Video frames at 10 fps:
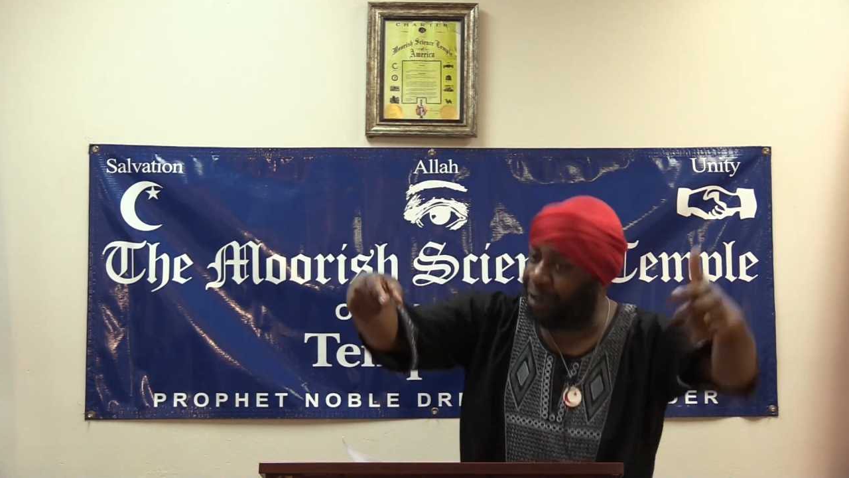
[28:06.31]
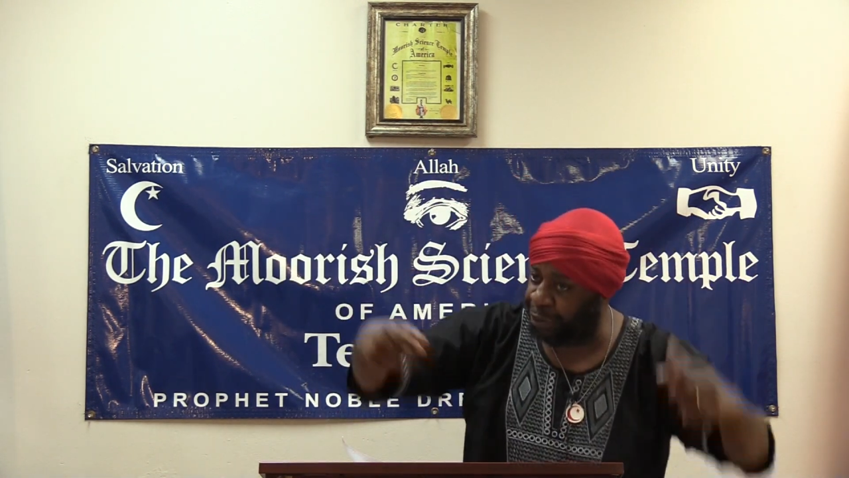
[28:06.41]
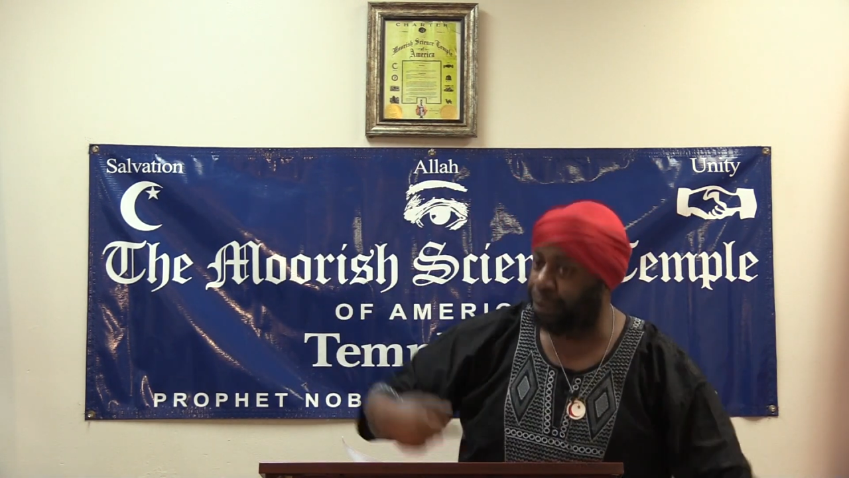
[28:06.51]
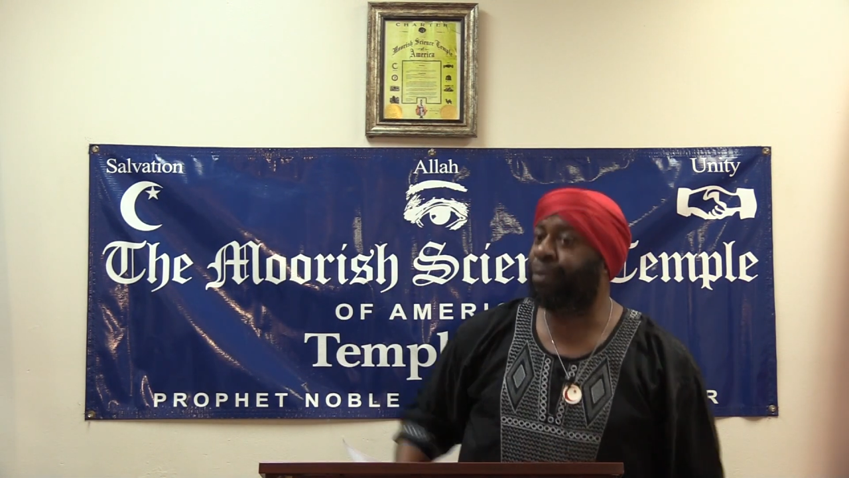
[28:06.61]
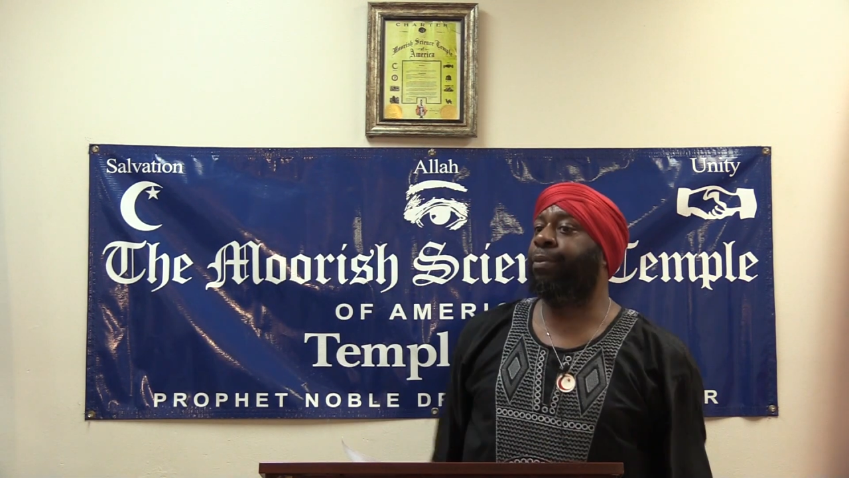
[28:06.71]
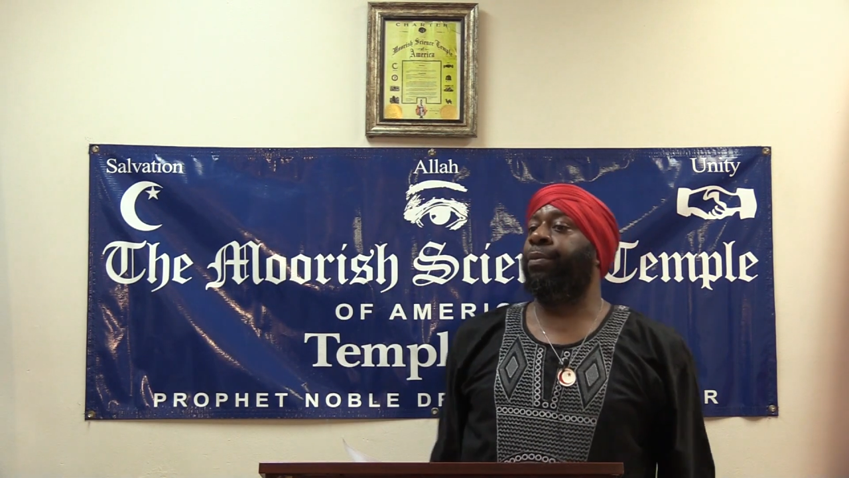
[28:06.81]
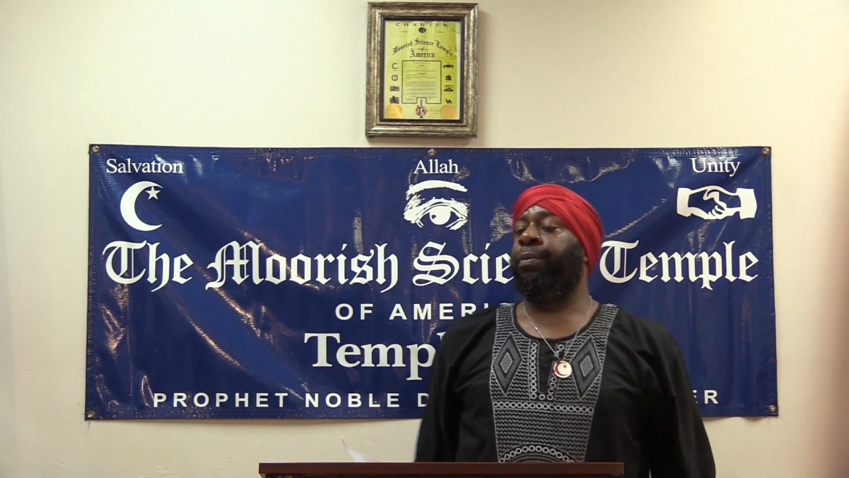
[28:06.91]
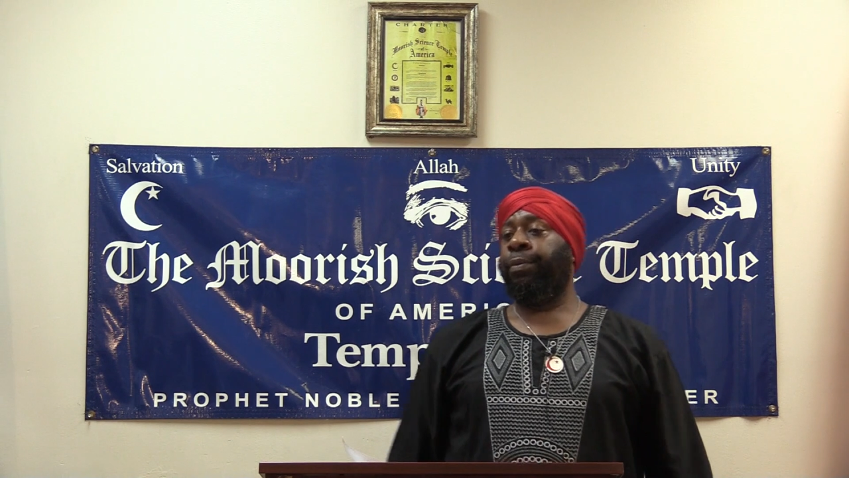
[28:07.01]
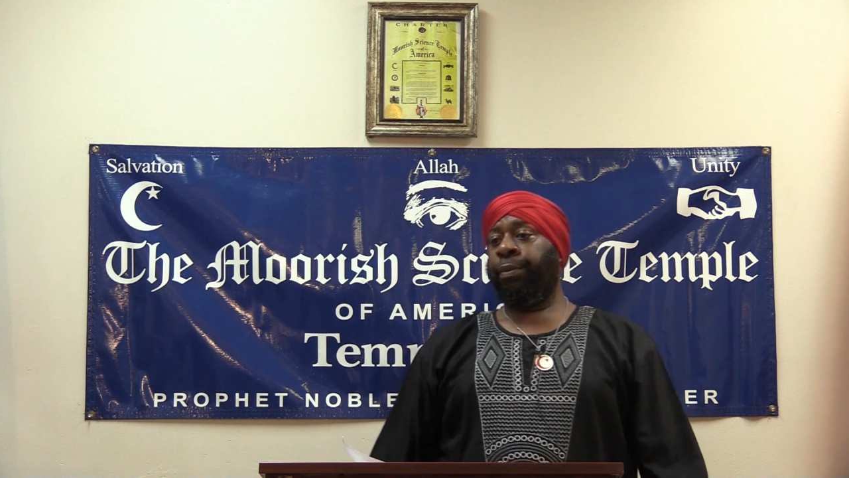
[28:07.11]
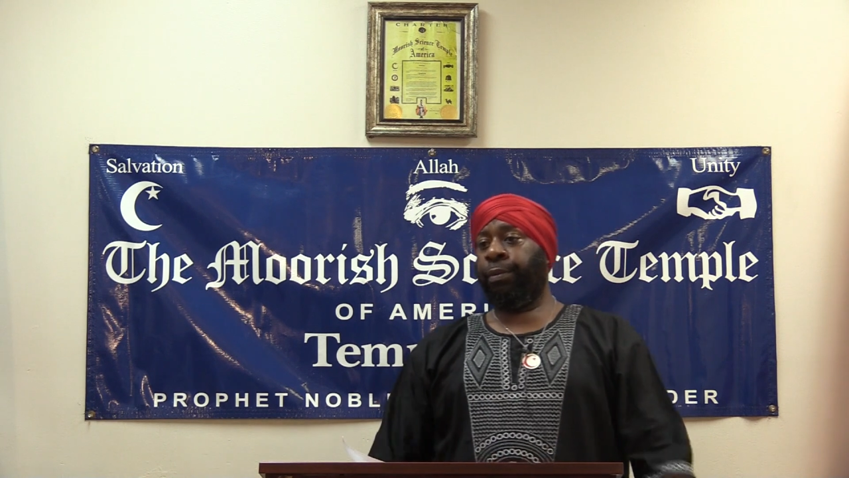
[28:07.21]
to do.
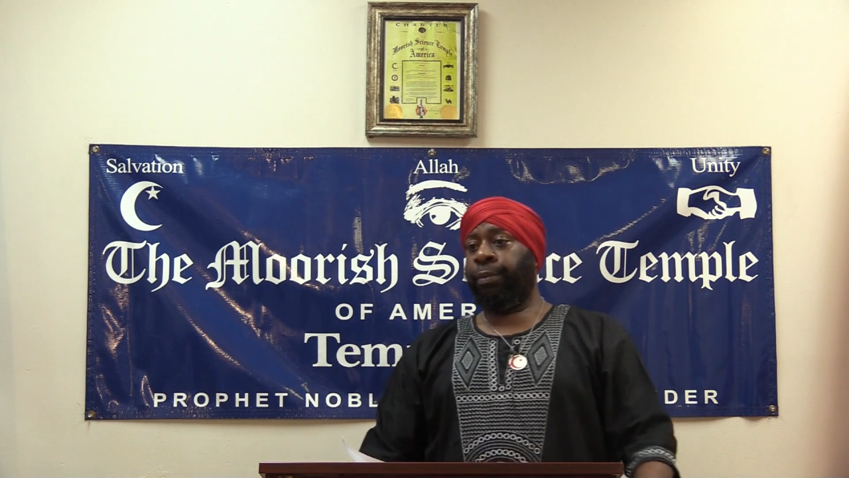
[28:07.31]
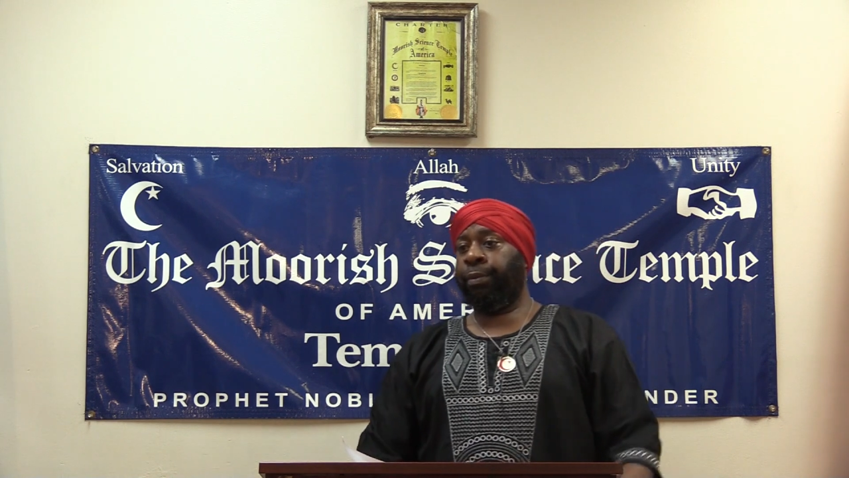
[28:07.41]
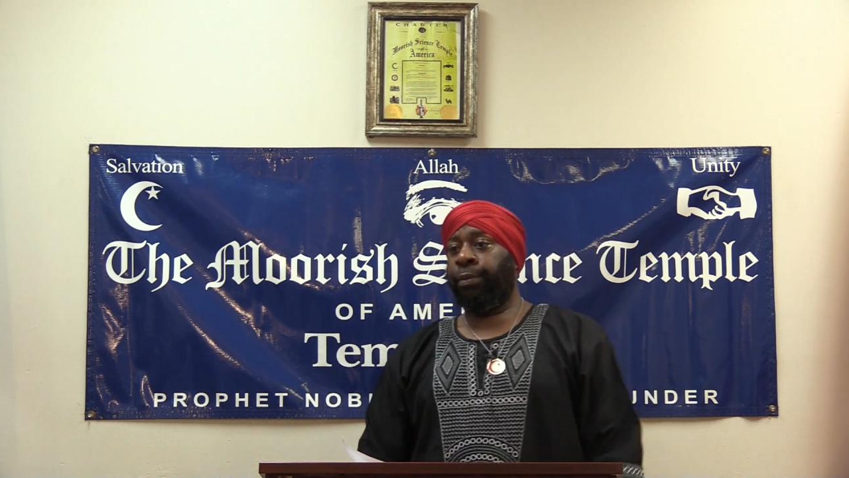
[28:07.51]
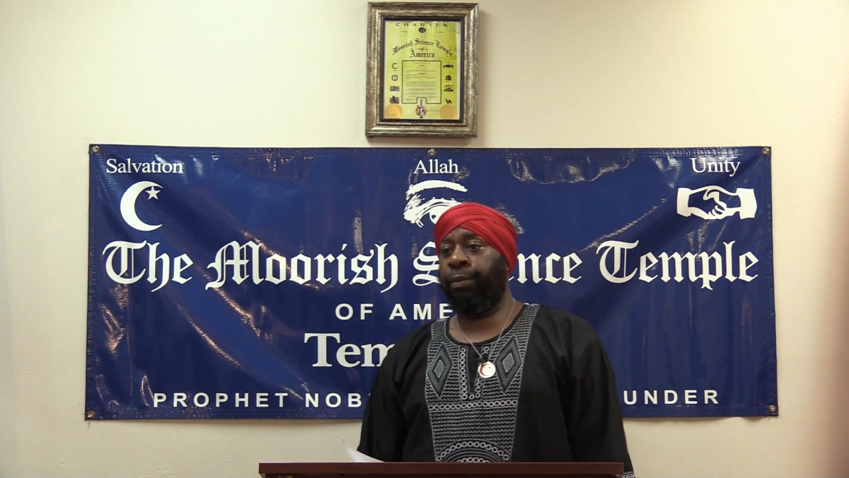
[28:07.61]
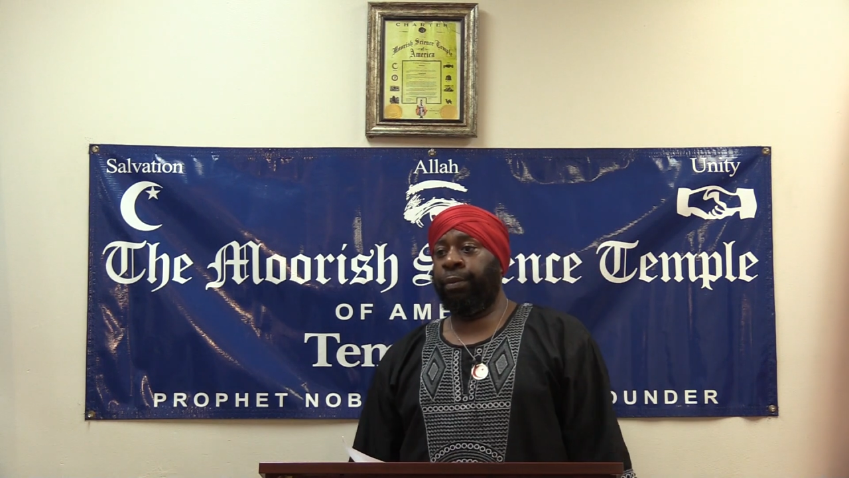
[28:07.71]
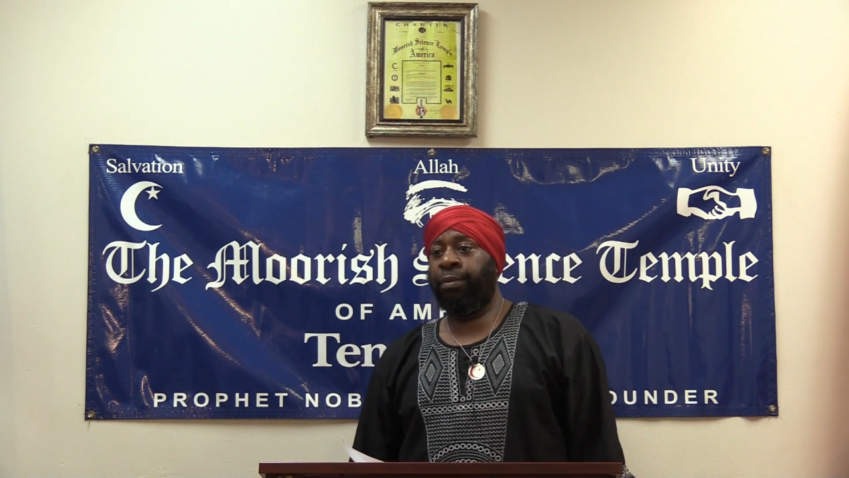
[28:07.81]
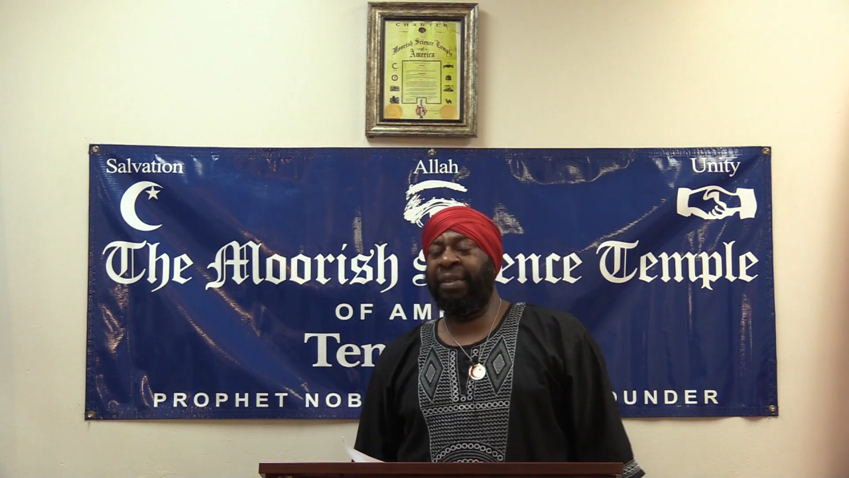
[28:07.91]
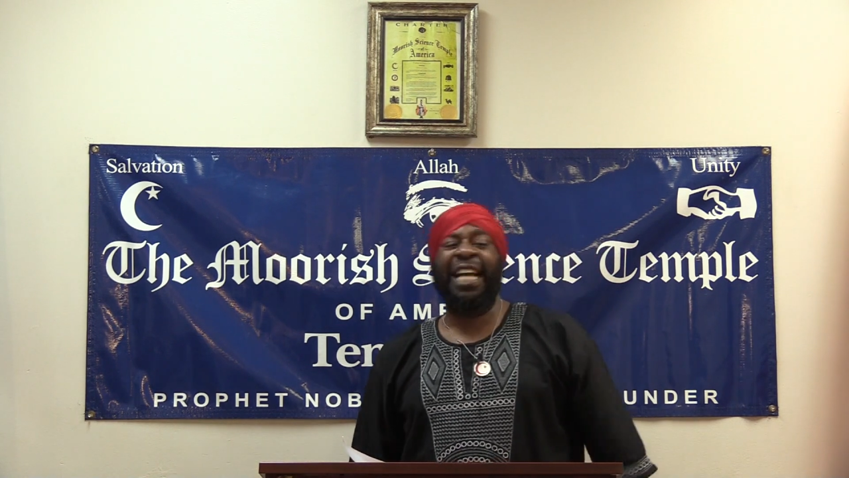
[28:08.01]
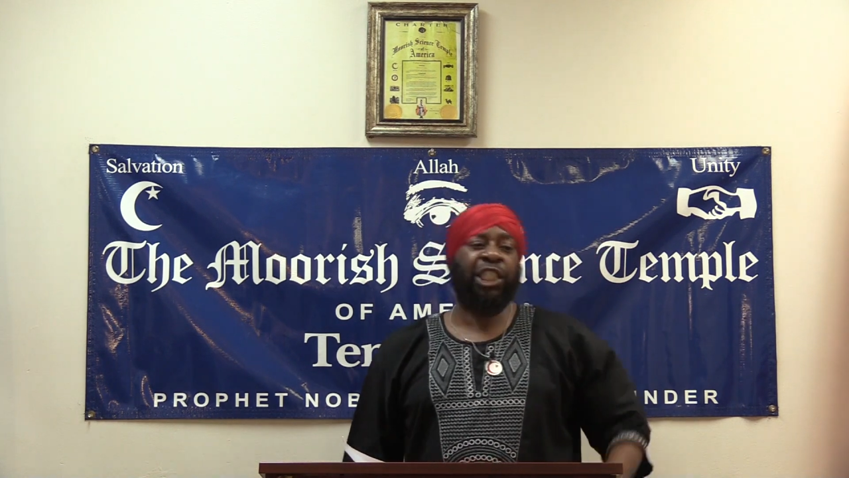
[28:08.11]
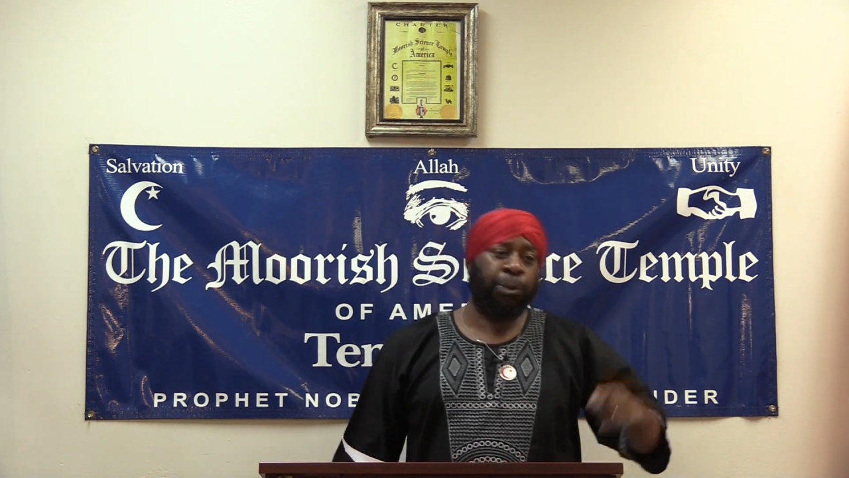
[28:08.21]

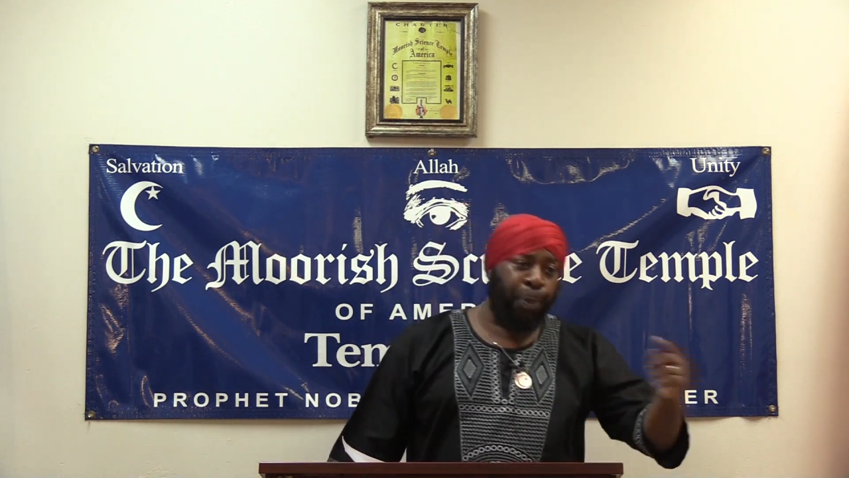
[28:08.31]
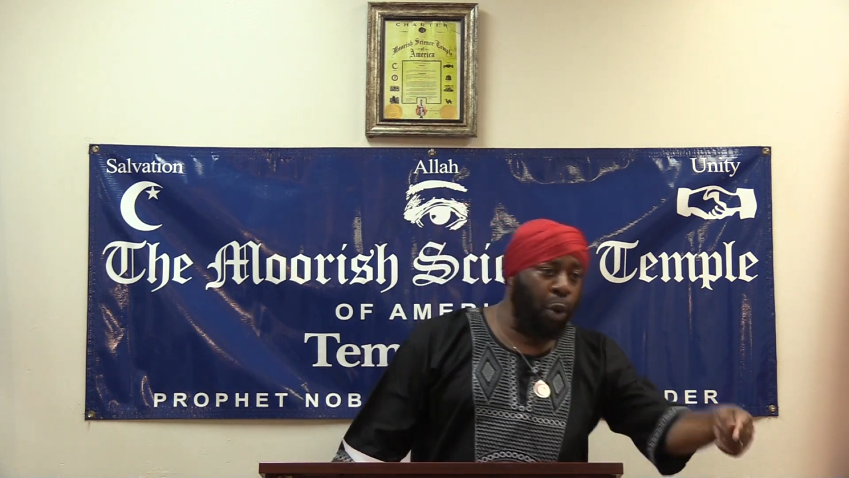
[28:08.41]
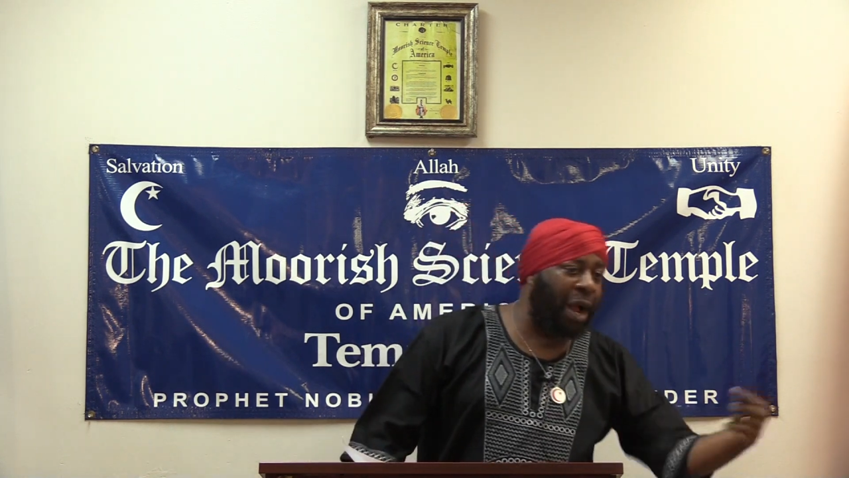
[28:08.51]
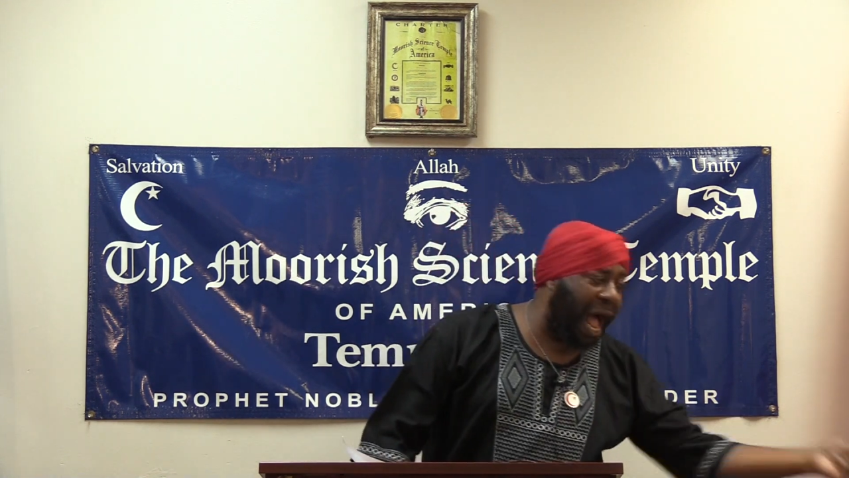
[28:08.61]
That's spook